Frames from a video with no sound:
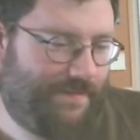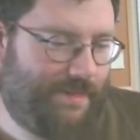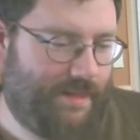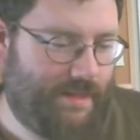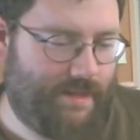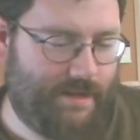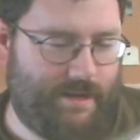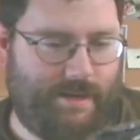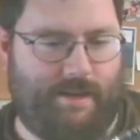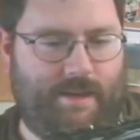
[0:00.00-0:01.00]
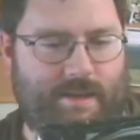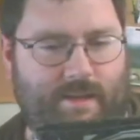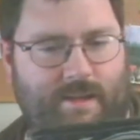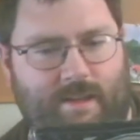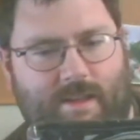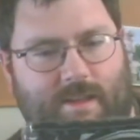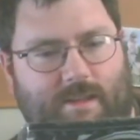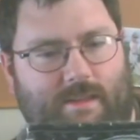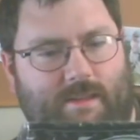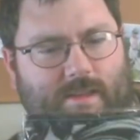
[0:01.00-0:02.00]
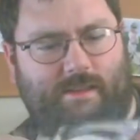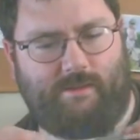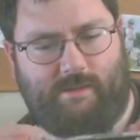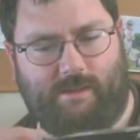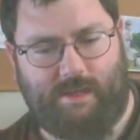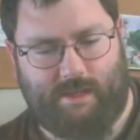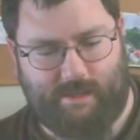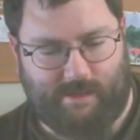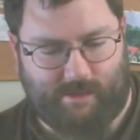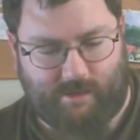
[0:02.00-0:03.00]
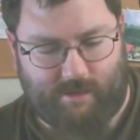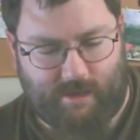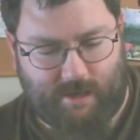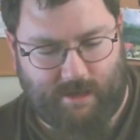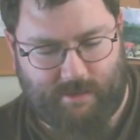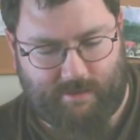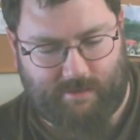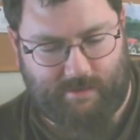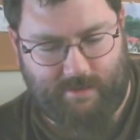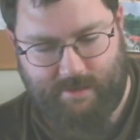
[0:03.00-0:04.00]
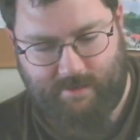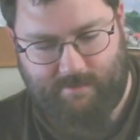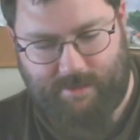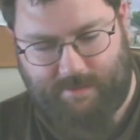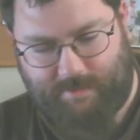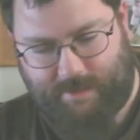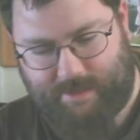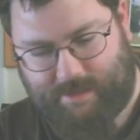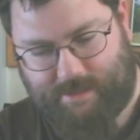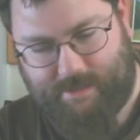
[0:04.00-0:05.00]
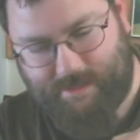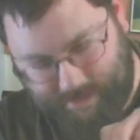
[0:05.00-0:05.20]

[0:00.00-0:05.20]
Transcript: Then this looks like this is cloth. Whatever this is.